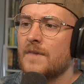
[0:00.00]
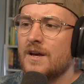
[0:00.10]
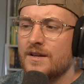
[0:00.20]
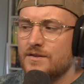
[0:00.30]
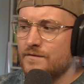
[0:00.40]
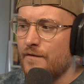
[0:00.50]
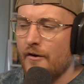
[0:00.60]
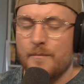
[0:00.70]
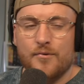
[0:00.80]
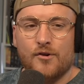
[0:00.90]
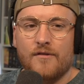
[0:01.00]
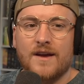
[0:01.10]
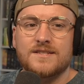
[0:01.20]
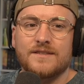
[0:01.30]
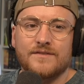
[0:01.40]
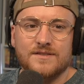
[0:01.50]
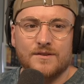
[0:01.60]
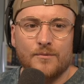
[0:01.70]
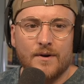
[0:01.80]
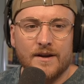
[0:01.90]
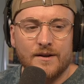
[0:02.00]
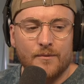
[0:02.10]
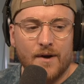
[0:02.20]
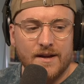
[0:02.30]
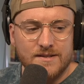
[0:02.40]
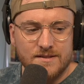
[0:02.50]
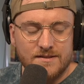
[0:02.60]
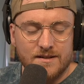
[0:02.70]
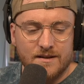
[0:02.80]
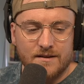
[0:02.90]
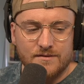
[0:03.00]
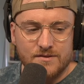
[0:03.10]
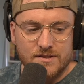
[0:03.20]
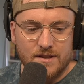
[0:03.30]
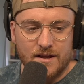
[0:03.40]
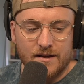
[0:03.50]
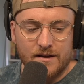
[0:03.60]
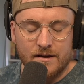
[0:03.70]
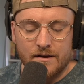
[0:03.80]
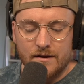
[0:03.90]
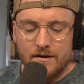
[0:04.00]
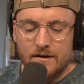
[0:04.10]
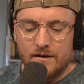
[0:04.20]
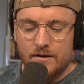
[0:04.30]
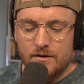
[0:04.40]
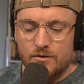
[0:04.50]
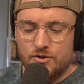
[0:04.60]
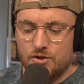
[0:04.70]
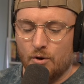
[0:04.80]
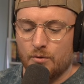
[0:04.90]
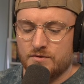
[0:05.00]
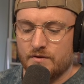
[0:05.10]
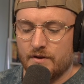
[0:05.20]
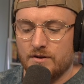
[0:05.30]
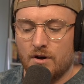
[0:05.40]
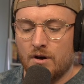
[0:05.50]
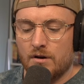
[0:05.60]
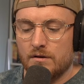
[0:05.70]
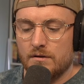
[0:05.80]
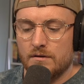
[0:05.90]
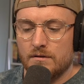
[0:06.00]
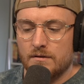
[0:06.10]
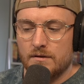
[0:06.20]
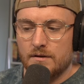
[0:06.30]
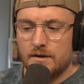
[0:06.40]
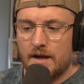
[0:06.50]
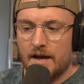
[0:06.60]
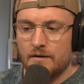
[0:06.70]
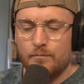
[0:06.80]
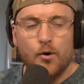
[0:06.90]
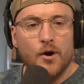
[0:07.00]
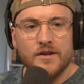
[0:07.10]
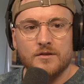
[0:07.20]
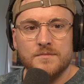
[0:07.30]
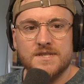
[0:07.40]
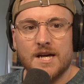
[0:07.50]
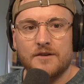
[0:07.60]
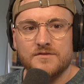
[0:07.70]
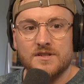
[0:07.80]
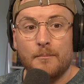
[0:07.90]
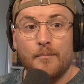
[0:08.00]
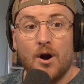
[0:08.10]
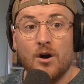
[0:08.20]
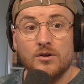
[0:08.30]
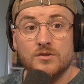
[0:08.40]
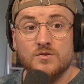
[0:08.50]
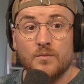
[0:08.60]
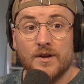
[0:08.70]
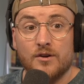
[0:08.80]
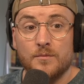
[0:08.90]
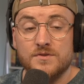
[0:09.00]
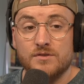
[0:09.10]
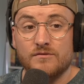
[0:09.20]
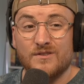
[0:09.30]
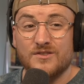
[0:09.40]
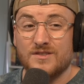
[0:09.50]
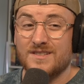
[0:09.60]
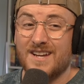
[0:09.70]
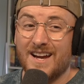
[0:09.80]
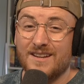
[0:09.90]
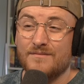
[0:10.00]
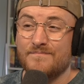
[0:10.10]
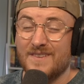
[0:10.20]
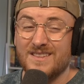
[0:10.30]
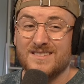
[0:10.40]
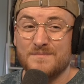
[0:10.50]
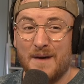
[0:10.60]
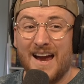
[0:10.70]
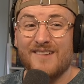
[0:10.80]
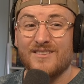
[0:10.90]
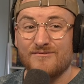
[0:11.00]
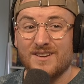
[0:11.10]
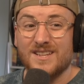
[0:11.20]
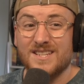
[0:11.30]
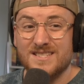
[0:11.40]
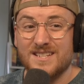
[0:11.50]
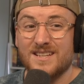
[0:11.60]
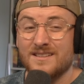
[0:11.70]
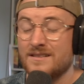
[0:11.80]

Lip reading: It's very progressive in a way, isn't it? And just like shows that they're not kind of putting themselves in a box when it comes to religion. It's kind of inspiring, really, isn't it?